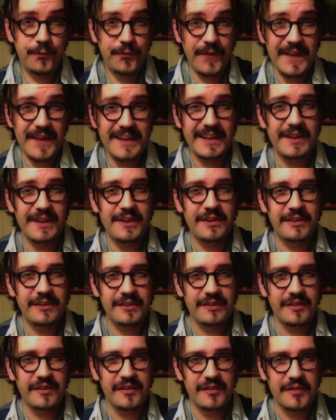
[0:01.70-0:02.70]

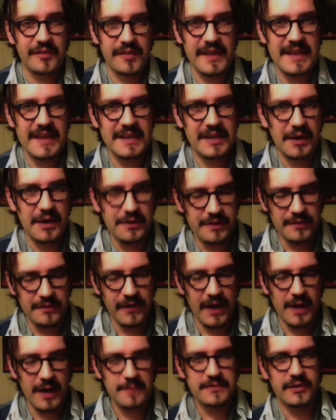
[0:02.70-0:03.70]
Finland! The coat of
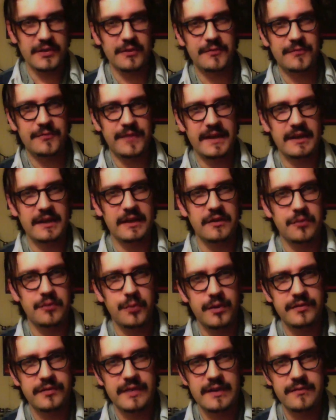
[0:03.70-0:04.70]
arms of Finland
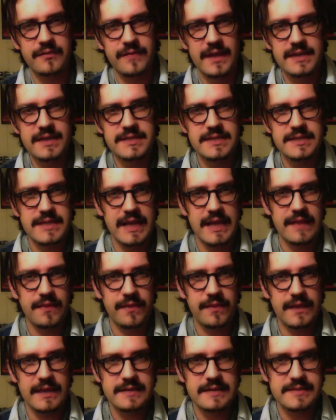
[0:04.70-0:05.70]
was invented in
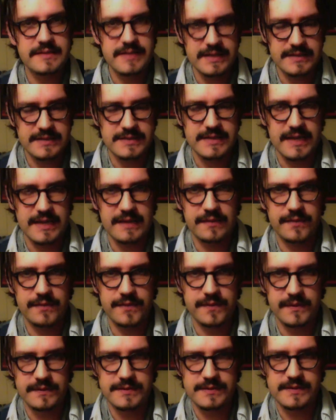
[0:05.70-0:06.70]
the
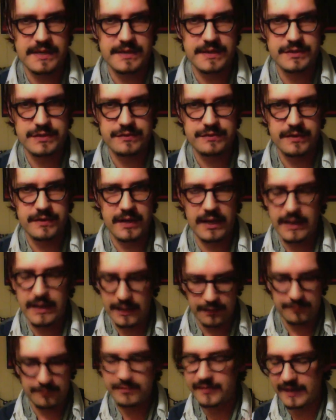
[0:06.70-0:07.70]
16th century. Hang
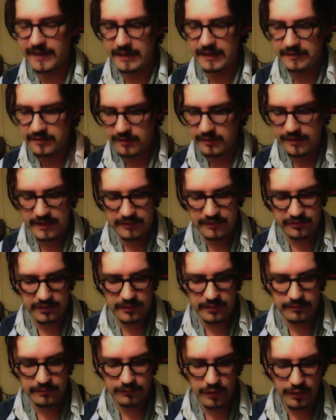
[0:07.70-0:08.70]
on, I'm forgetting to do the
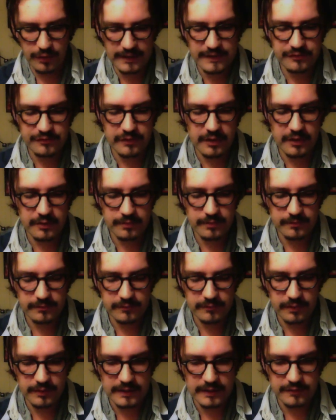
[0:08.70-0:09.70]
intro. Roll intro.
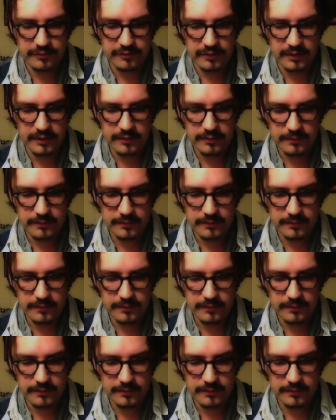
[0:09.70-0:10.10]
Roll intro.